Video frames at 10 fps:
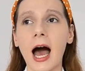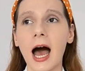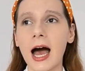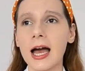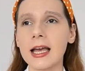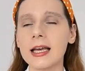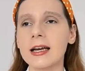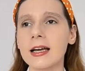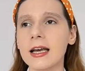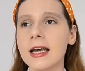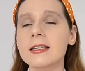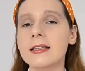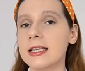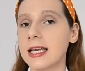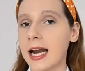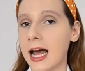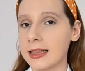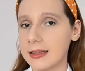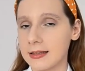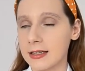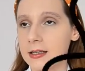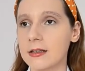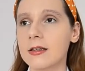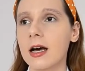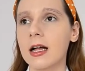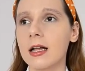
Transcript: I can say that I did.